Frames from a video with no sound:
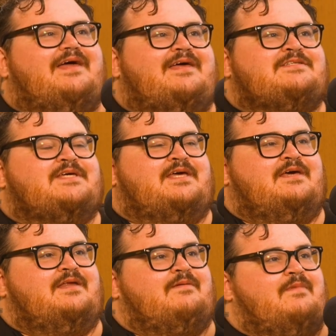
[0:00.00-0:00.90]
like as a
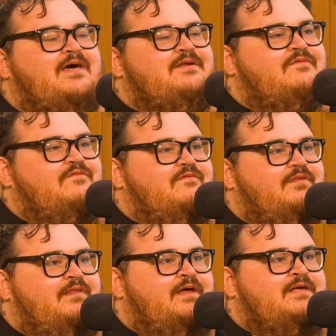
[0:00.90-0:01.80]
kid I might have
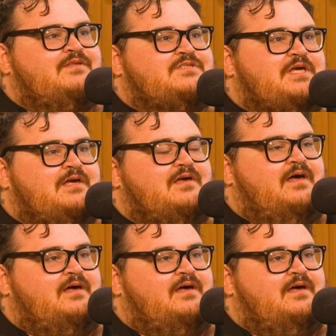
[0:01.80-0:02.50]
liked the